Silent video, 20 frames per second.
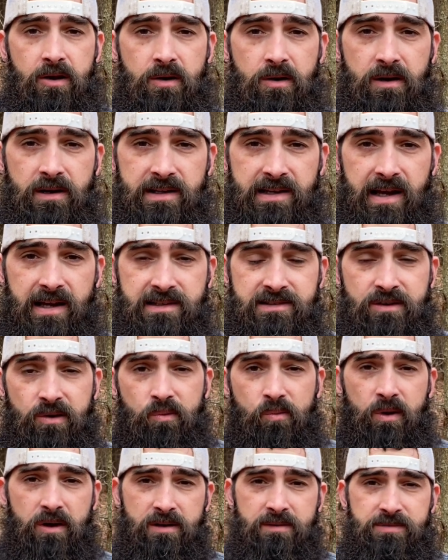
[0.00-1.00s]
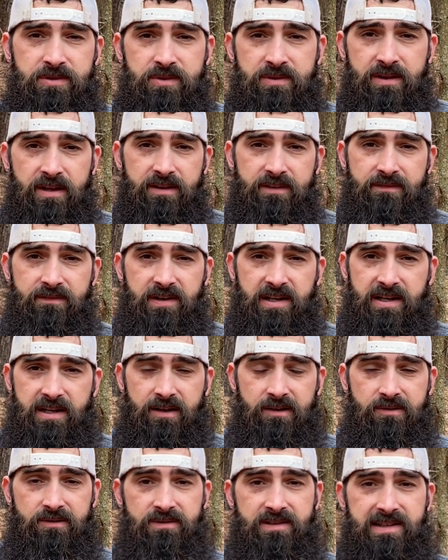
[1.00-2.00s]
Alright guys, welcome to another
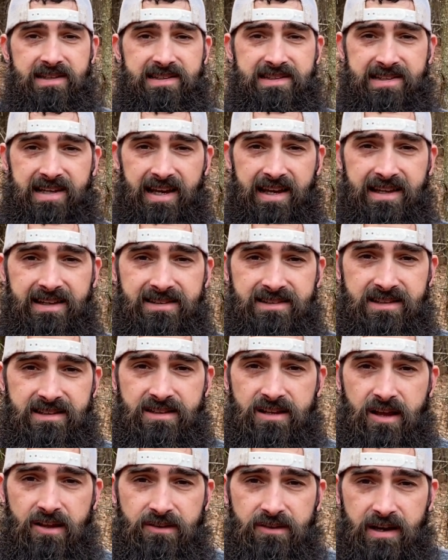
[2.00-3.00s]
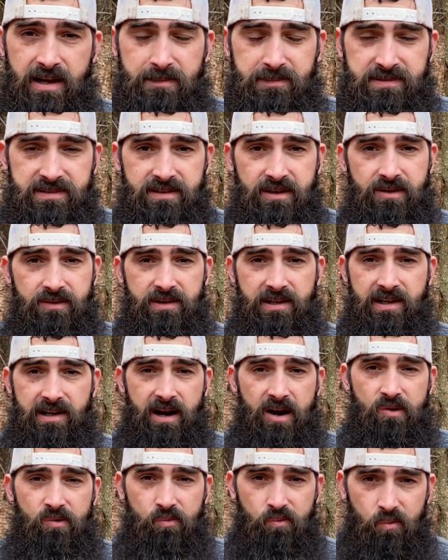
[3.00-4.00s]
video. Today is another episode in
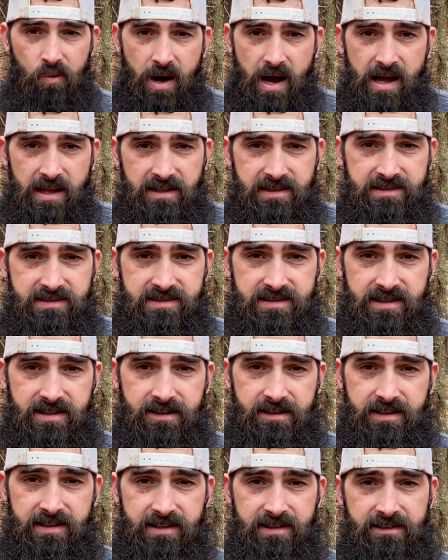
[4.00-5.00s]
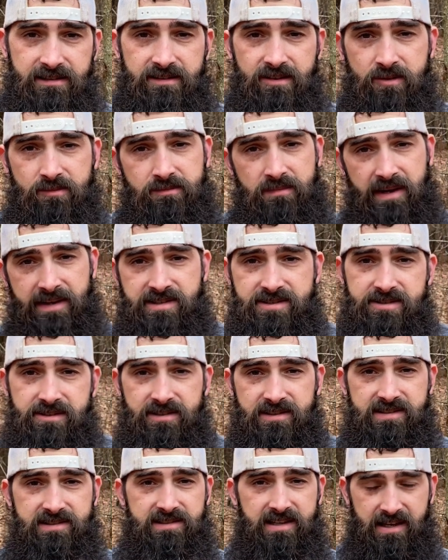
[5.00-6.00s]
our wallet series, so make sure
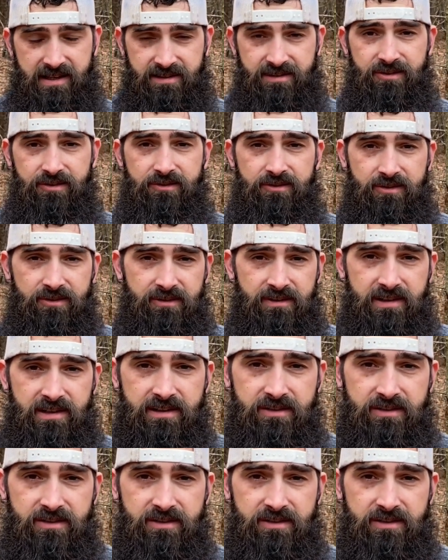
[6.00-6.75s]
to stay tuned through the